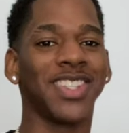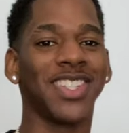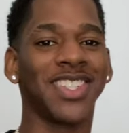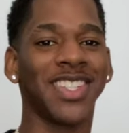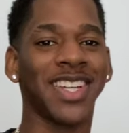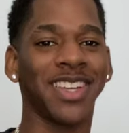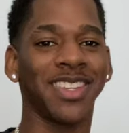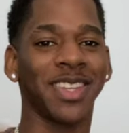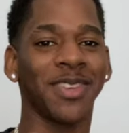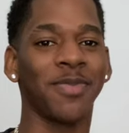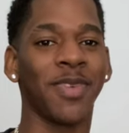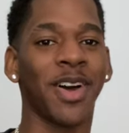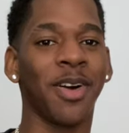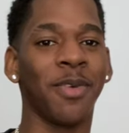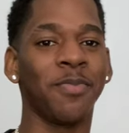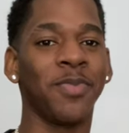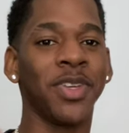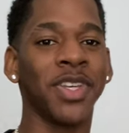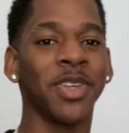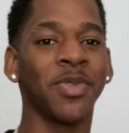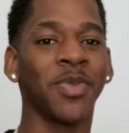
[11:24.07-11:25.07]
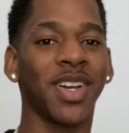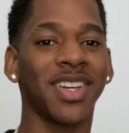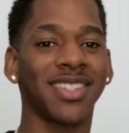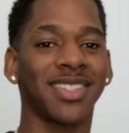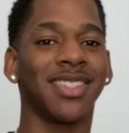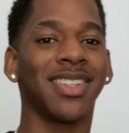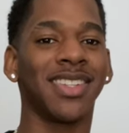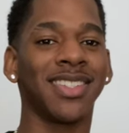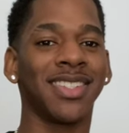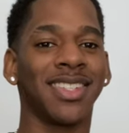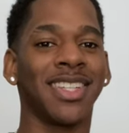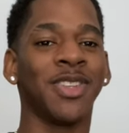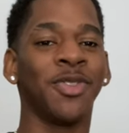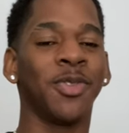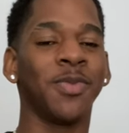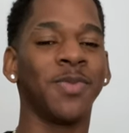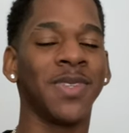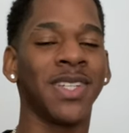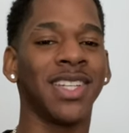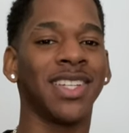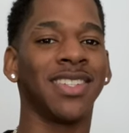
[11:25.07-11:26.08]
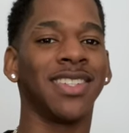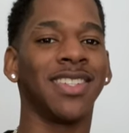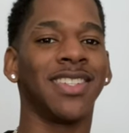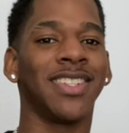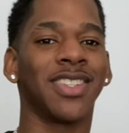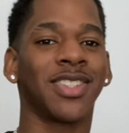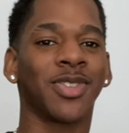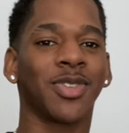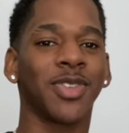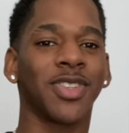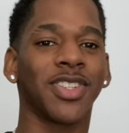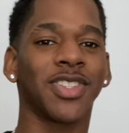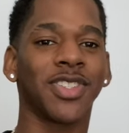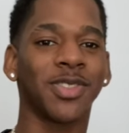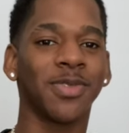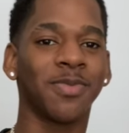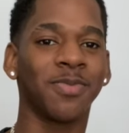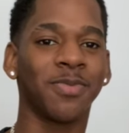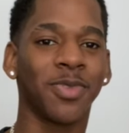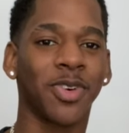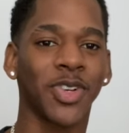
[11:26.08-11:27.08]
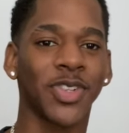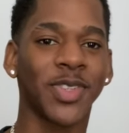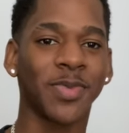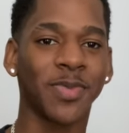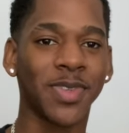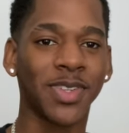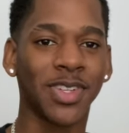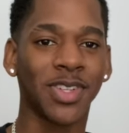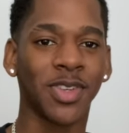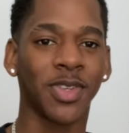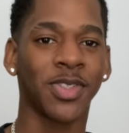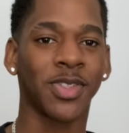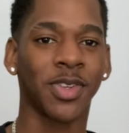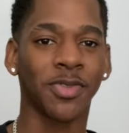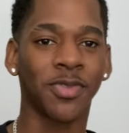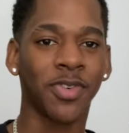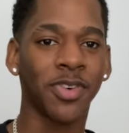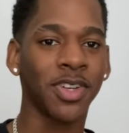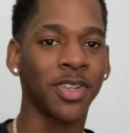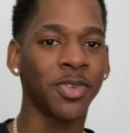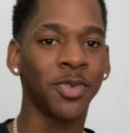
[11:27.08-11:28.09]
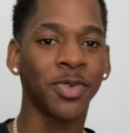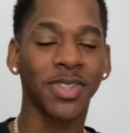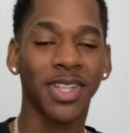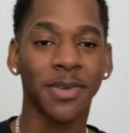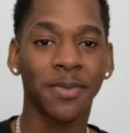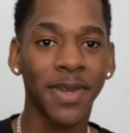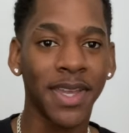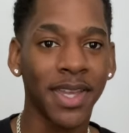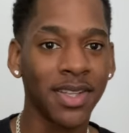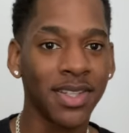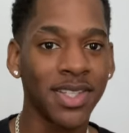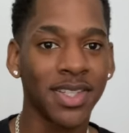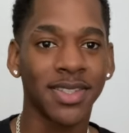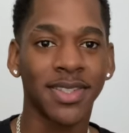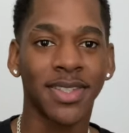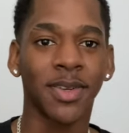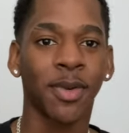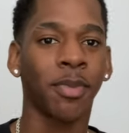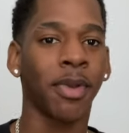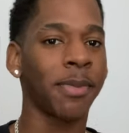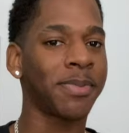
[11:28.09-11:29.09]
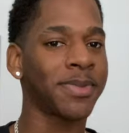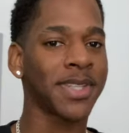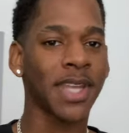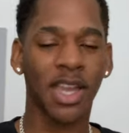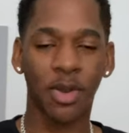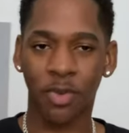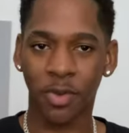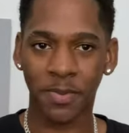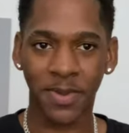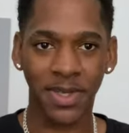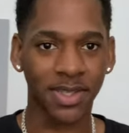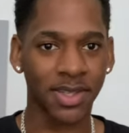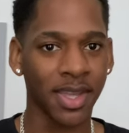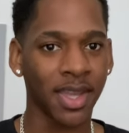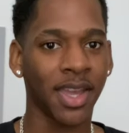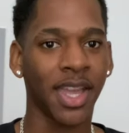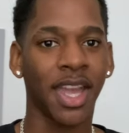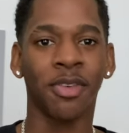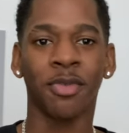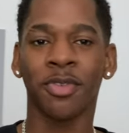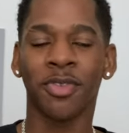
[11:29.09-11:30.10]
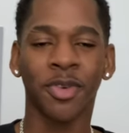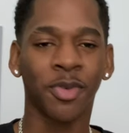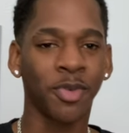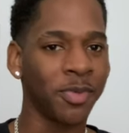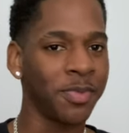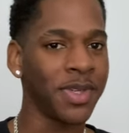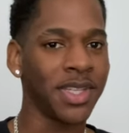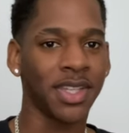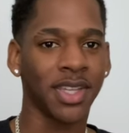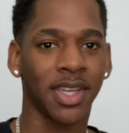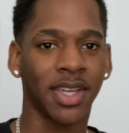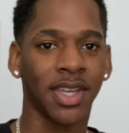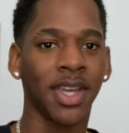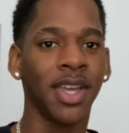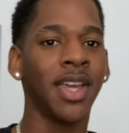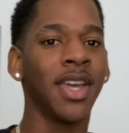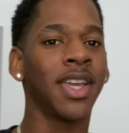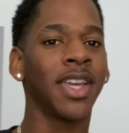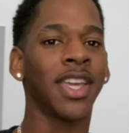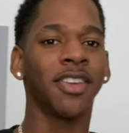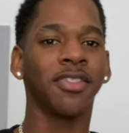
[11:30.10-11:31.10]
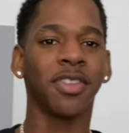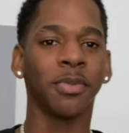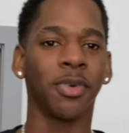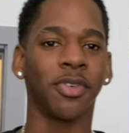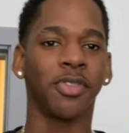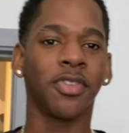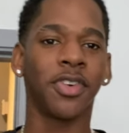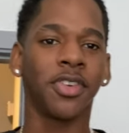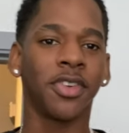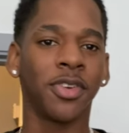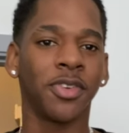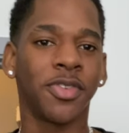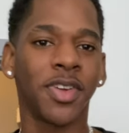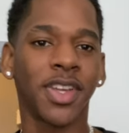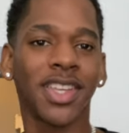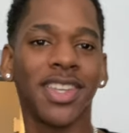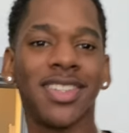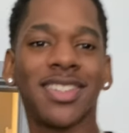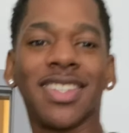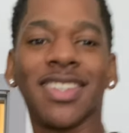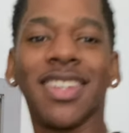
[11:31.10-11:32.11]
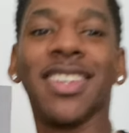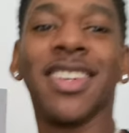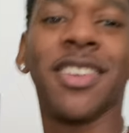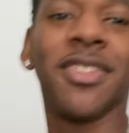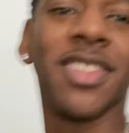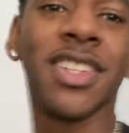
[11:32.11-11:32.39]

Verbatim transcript: check them out, Beauty Works London. It will be in the description box below. So follow all their pages, their website will be there, everything will be there. Give them a follow. Thank you to the lovely